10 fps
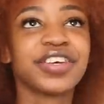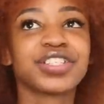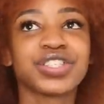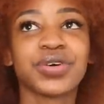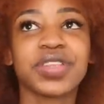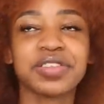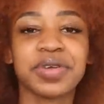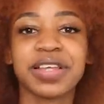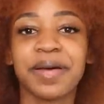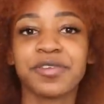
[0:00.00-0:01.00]
So that's
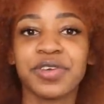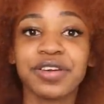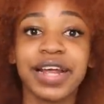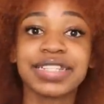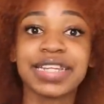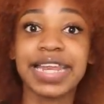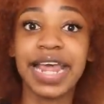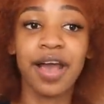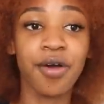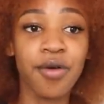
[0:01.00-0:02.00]
what I'm doing right
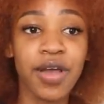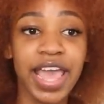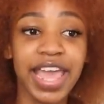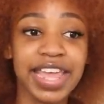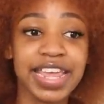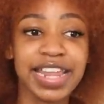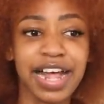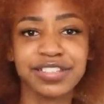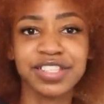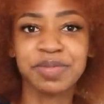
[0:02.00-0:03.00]
now, and
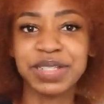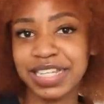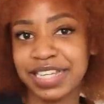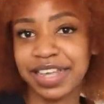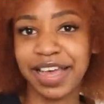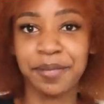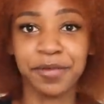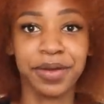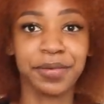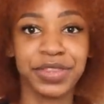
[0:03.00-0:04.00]
I'll just be taking the
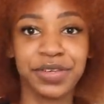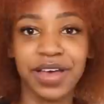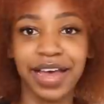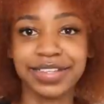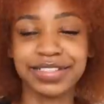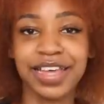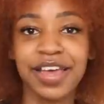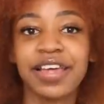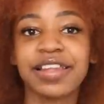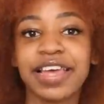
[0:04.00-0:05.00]
camera with you guys,
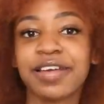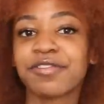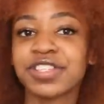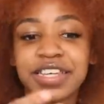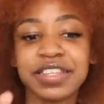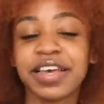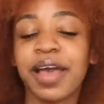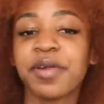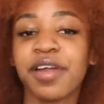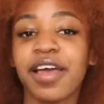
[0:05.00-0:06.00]
like taking the
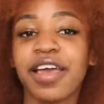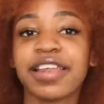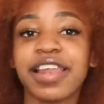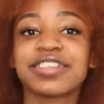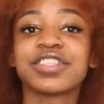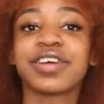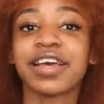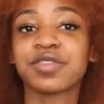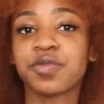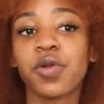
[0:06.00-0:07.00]
camera and letting you
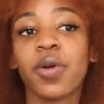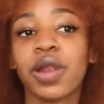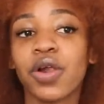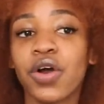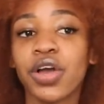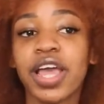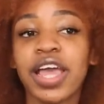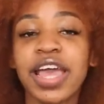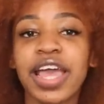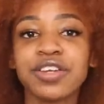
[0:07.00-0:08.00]
guys follow along
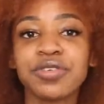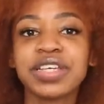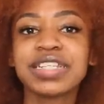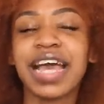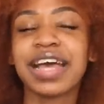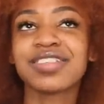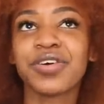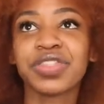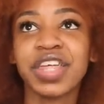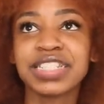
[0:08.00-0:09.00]
and doing it as
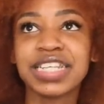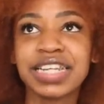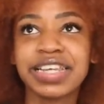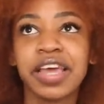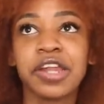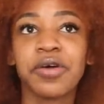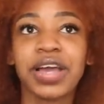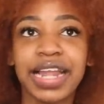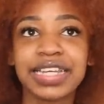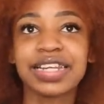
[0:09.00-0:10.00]
authentically and
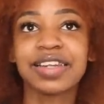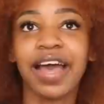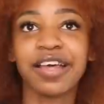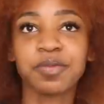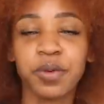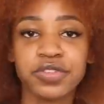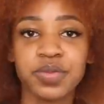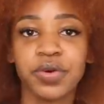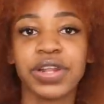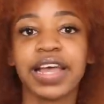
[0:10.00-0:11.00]
organically as
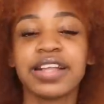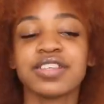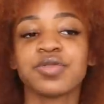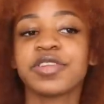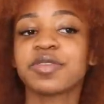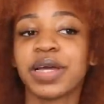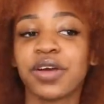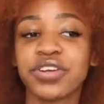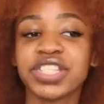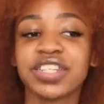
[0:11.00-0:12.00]
possible. Like, I just want my
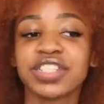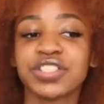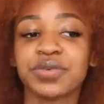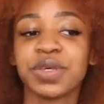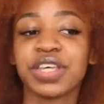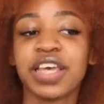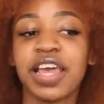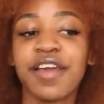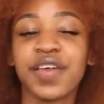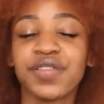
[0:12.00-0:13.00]
content to be
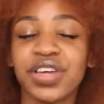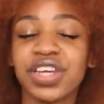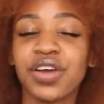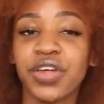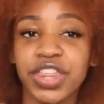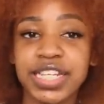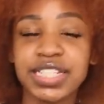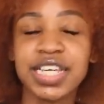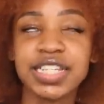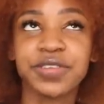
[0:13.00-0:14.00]
very
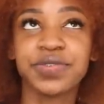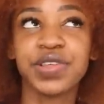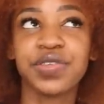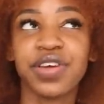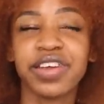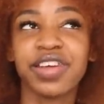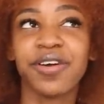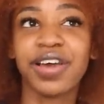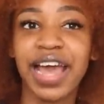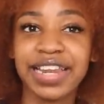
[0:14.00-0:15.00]
authentic, to feel
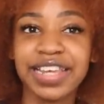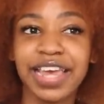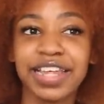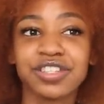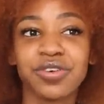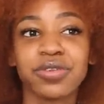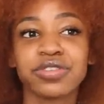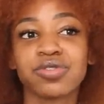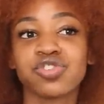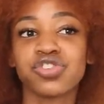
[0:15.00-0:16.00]
very organic, and to
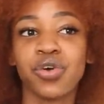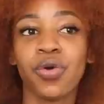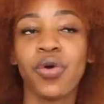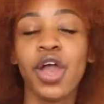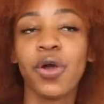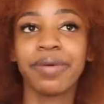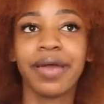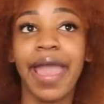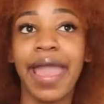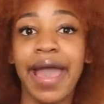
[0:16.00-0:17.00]
also show
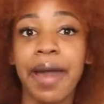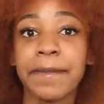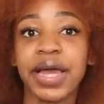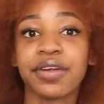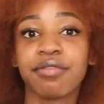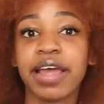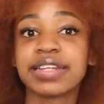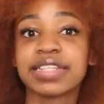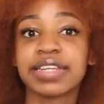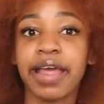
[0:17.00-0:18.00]
where I am
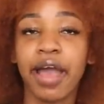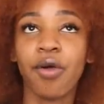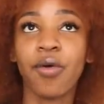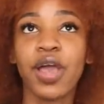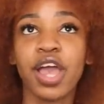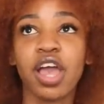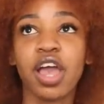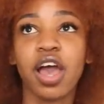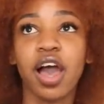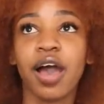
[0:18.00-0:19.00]
right now,
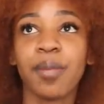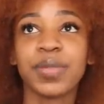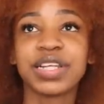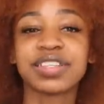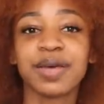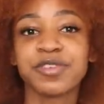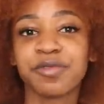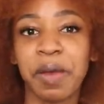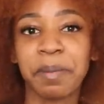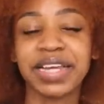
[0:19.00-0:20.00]
um, in terms
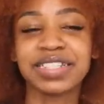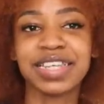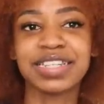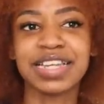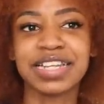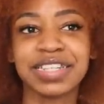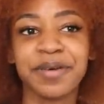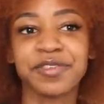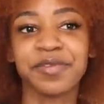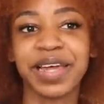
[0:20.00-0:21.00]
of my mindset and in
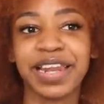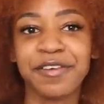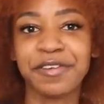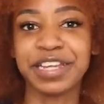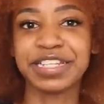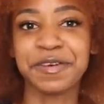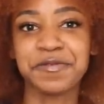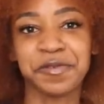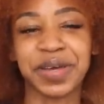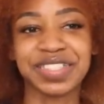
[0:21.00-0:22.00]
terms of my life and in
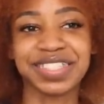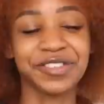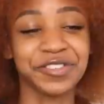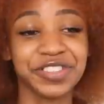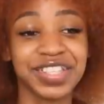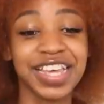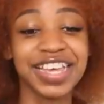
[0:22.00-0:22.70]
terms of my skills.